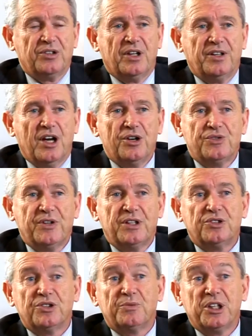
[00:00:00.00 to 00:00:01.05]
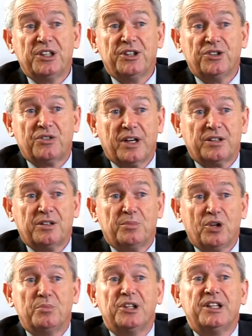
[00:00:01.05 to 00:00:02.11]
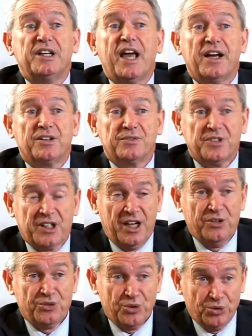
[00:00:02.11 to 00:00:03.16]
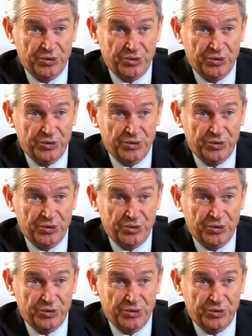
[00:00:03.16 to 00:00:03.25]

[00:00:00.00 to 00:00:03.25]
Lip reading: and those figures have been extracted by me out of the council's